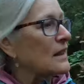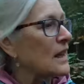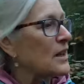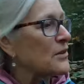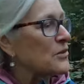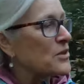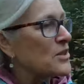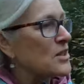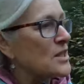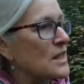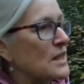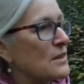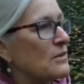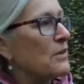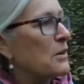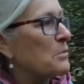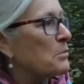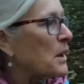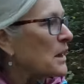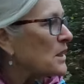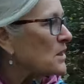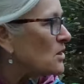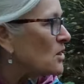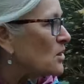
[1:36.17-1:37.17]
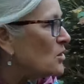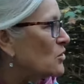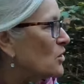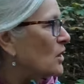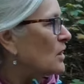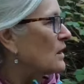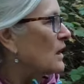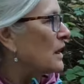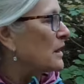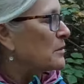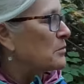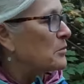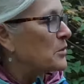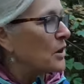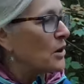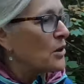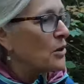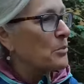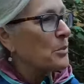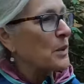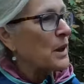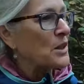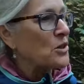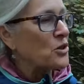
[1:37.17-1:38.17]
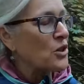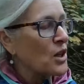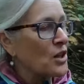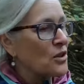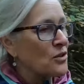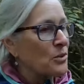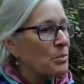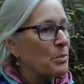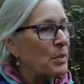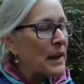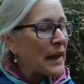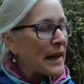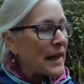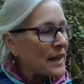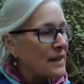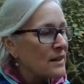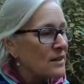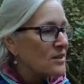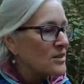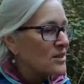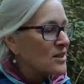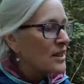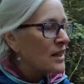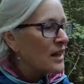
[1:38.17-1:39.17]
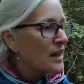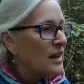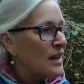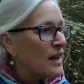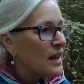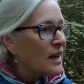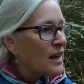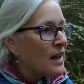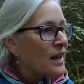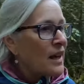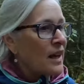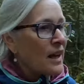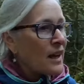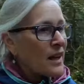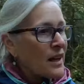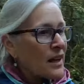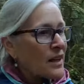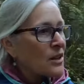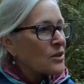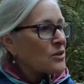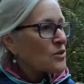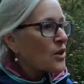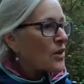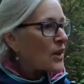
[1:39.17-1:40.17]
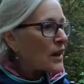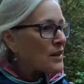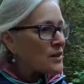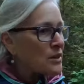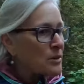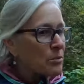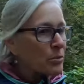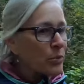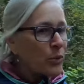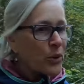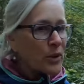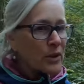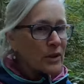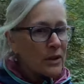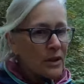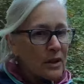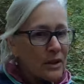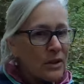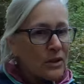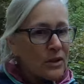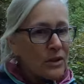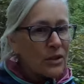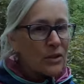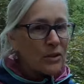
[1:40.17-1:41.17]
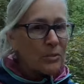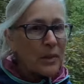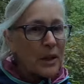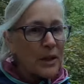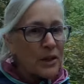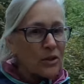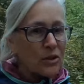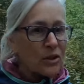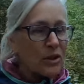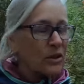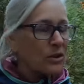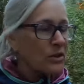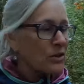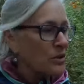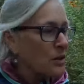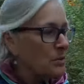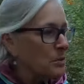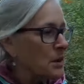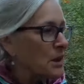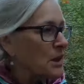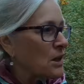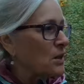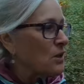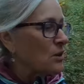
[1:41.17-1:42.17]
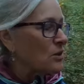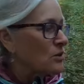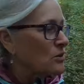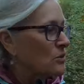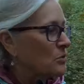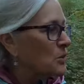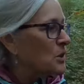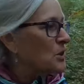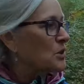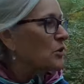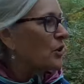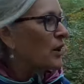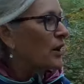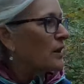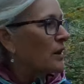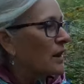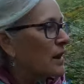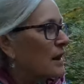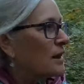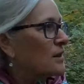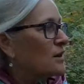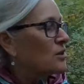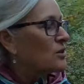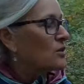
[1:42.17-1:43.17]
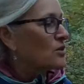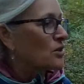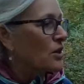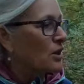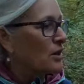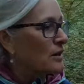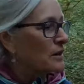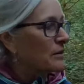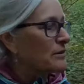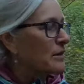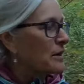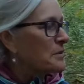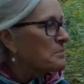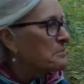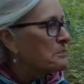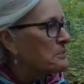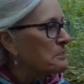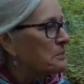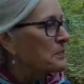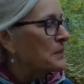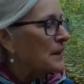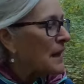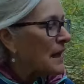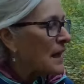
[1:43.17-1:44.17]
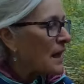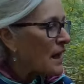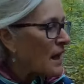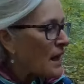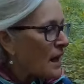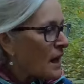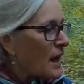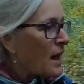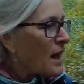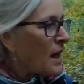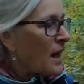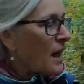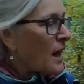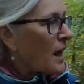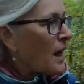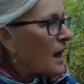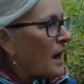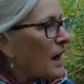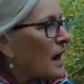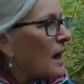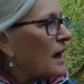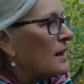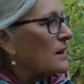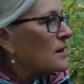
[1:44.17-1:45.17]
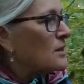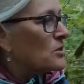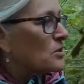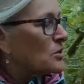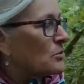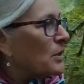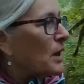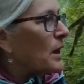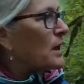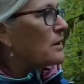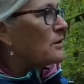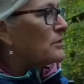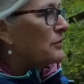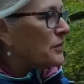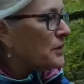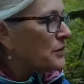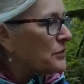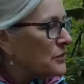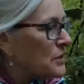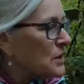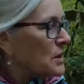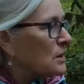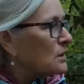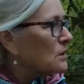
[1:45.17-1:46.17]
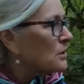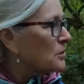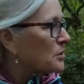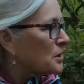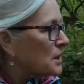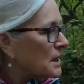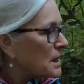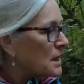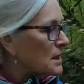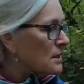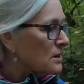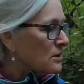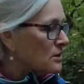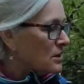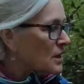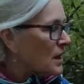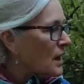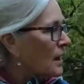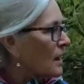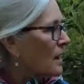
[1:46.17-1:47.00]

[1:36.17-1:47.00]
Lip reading: left Steve a message and let him know my change of plans. So that's important to make sure somebody knows what trailhead you're starting from. And it's around 50 degrees.